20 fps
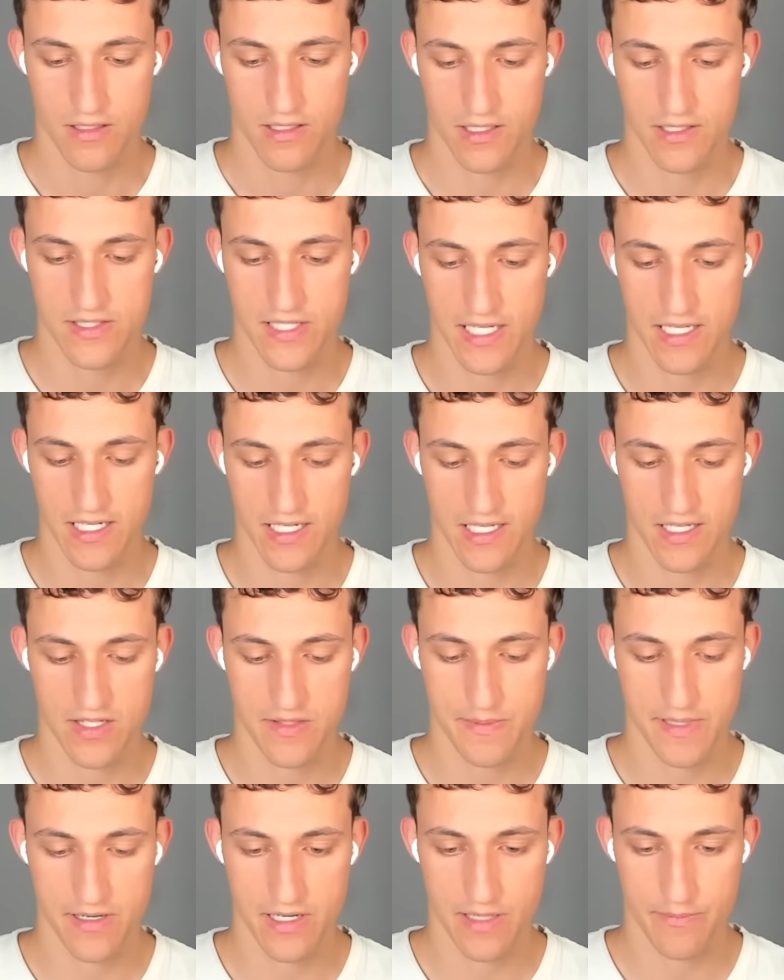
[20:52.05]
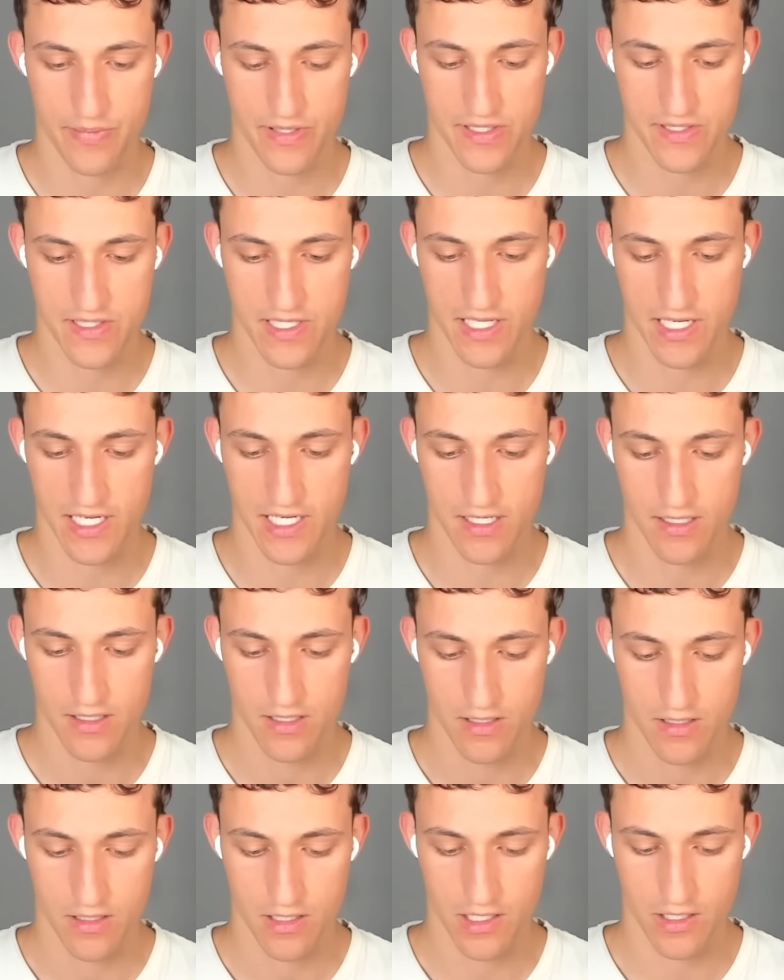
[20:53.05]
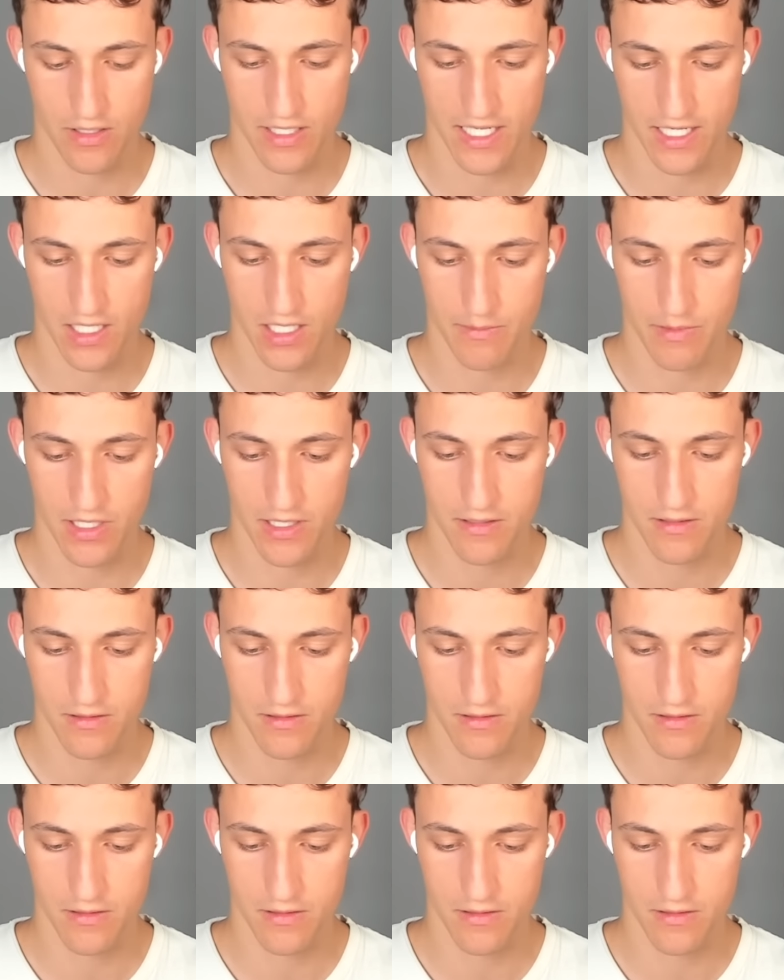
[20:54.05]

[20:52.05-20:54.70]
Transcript: Let's hit a Spirit Empress here. Okay, come on.